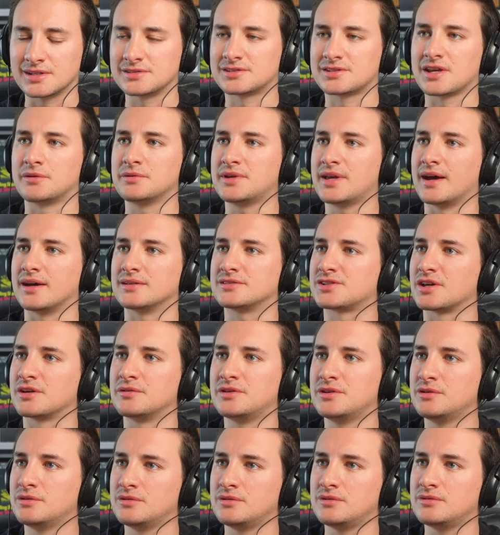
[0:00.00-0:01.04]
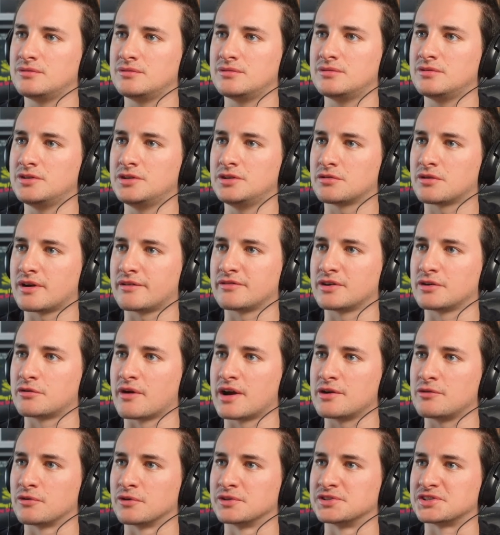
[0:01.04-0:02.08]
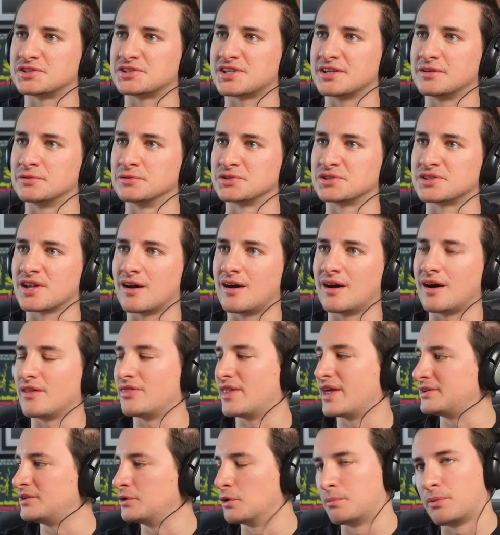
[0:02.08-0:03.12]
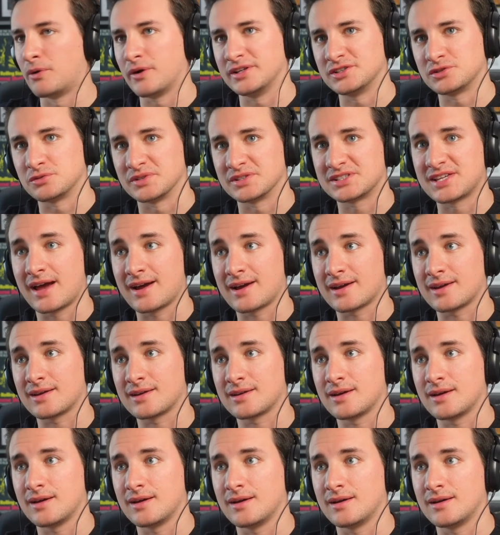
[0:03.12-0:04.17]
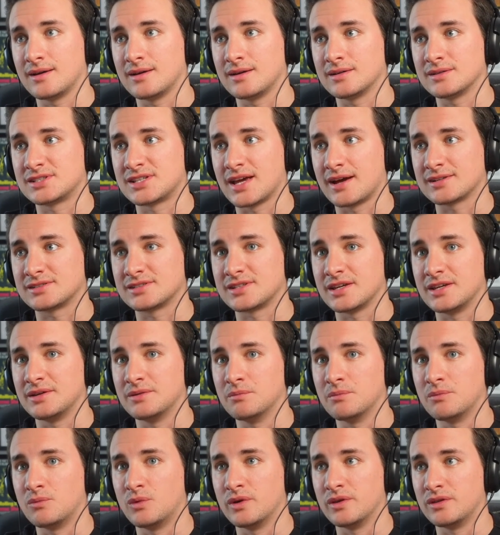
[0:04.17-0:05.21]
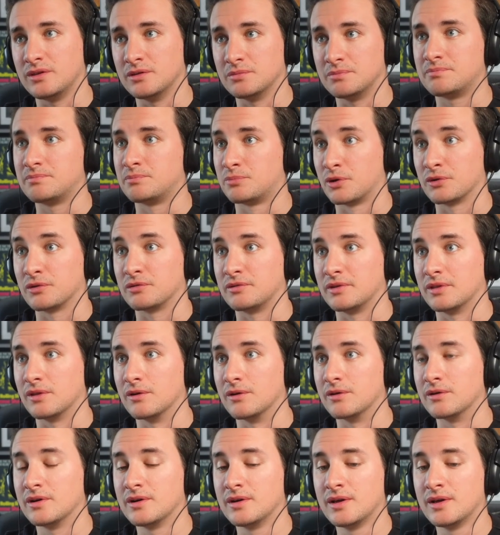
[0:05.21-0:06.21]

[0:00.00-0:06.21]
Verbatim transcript: So yeah, so you you're having a great run as a single star, and then you're put into a tag uh, tag team with your brother-in-law,